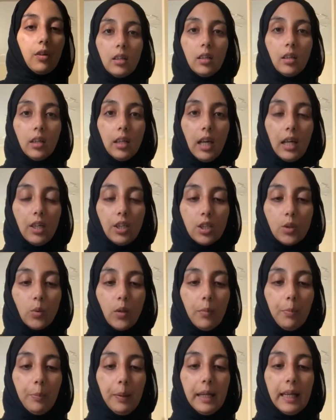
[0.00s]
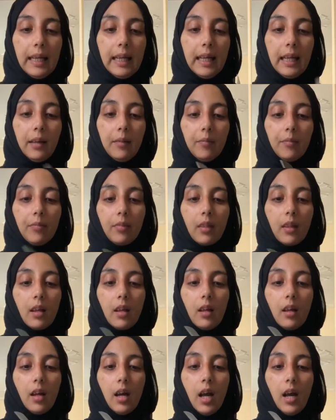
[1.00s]
Okay, you just want to peel it,
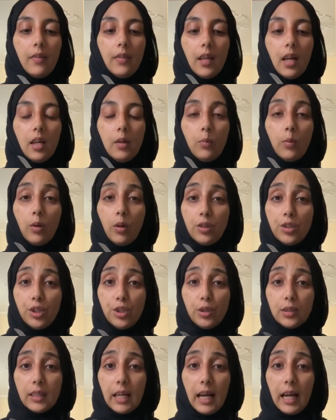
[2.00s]
and then we're going to use a